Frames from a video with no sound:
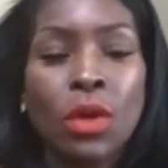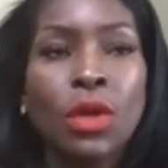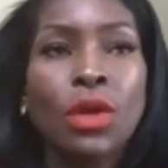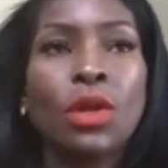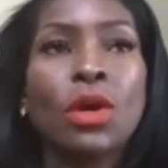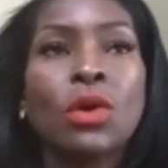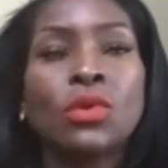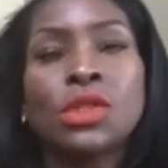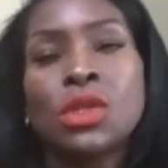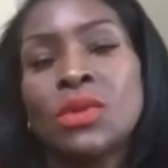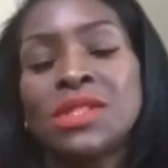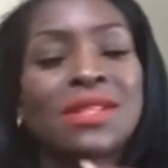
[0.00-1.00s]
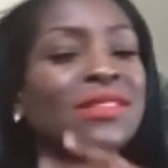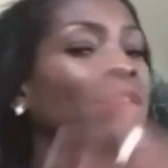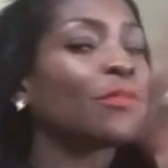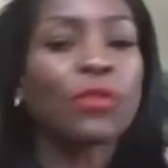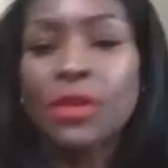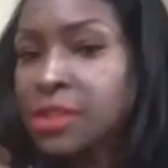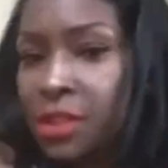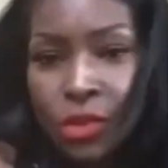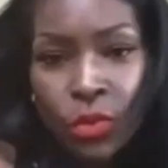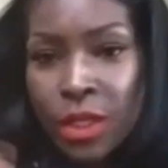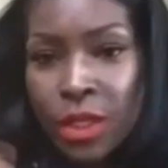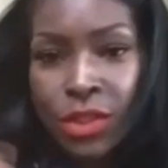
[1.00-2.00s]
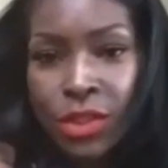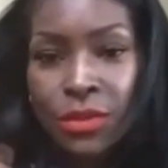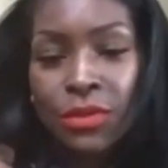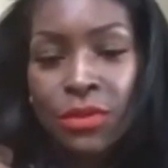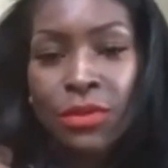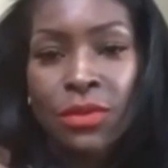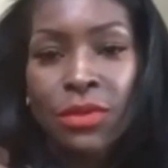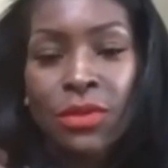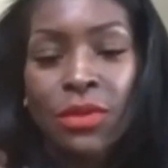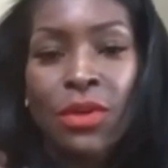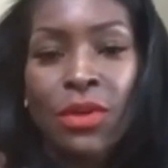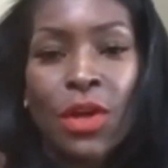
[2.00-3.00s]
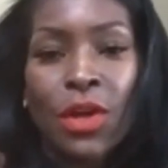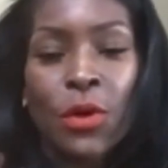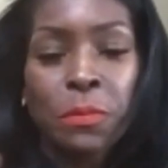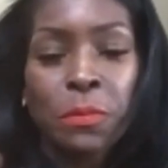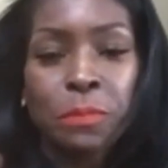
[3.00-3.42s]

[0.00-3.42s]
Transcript: So it's a different situation. You know.